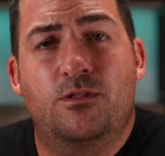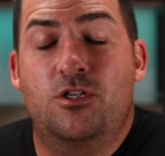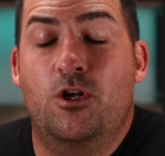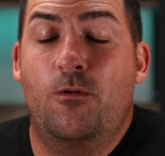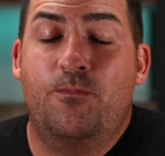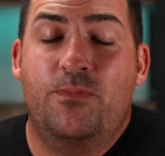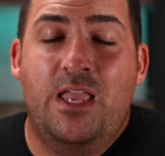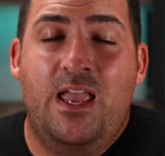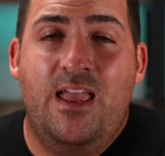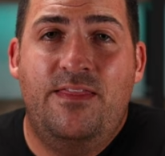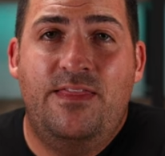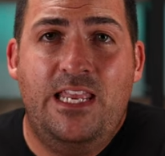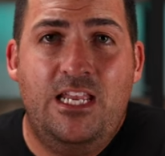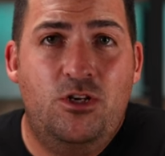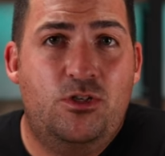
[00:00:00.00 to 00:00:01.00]
So
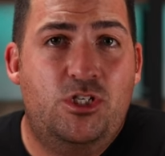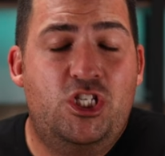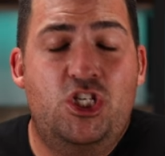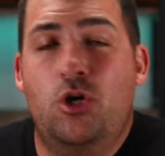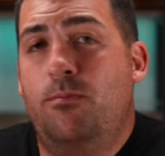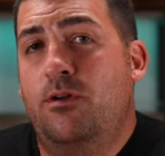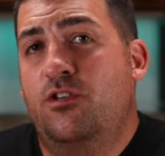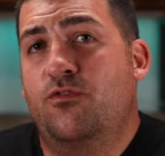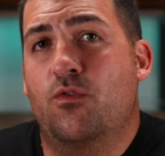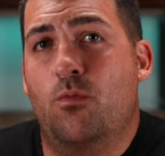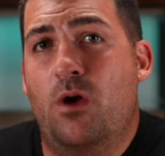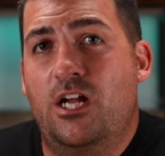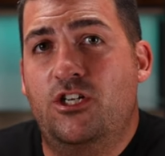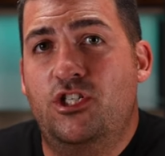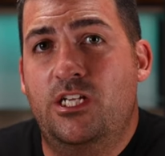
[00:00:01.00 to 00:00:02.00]
thank you so much for
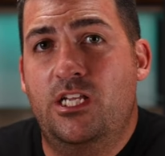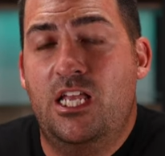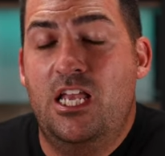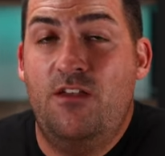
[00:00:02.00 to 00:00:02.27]
watching.